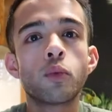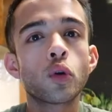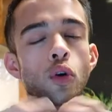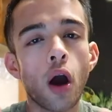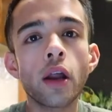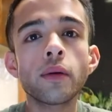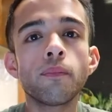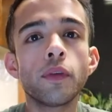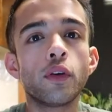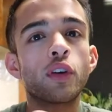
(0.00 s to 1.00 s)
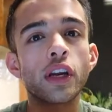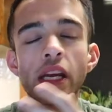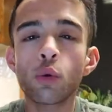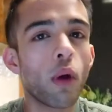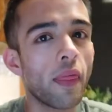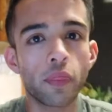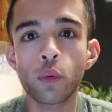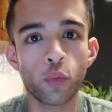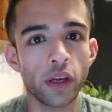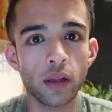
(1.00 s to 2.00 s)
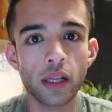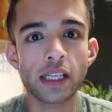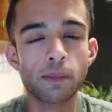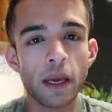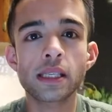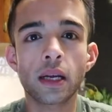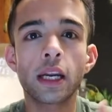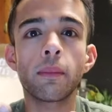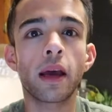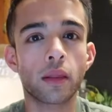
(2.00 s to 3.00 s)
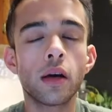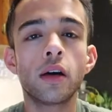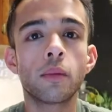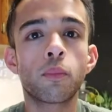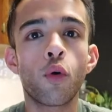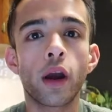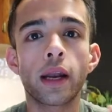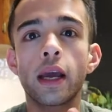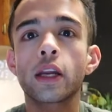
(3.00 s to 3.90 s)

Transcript: Do not reinvent the wheel is basically my third point.